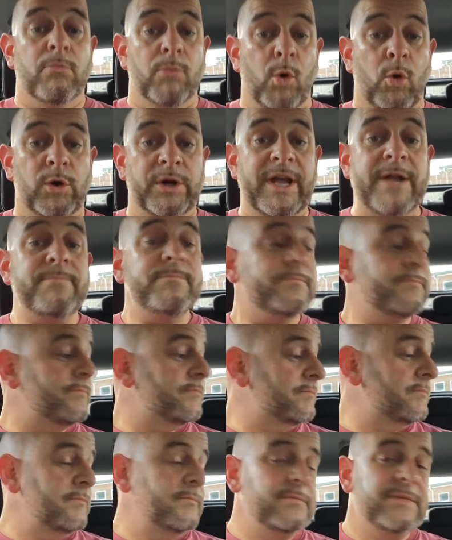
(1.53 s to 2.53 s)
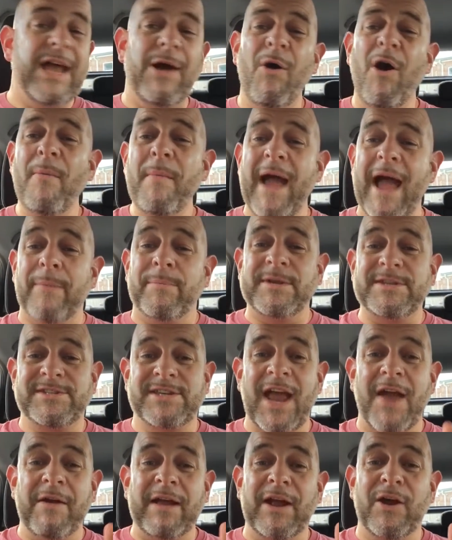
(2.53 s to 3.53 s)
Morning. Now, I'm happy
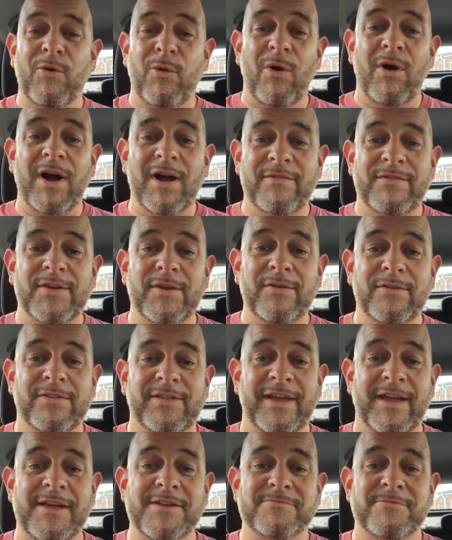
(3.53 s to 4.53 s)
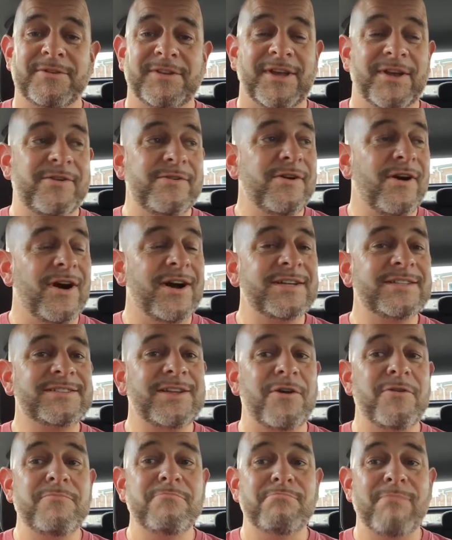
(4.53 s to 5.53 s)
sharing quite a few things with you. I
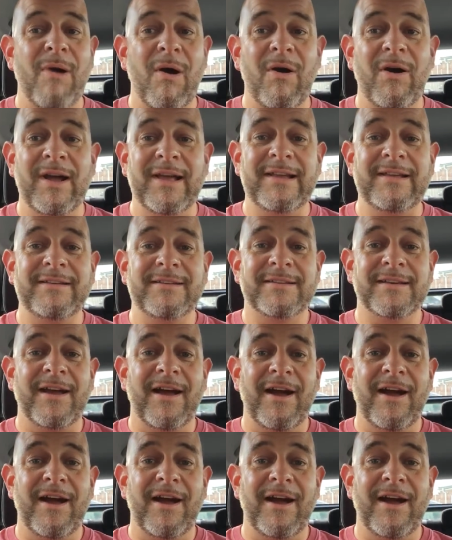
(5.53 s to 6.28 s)
don't mind.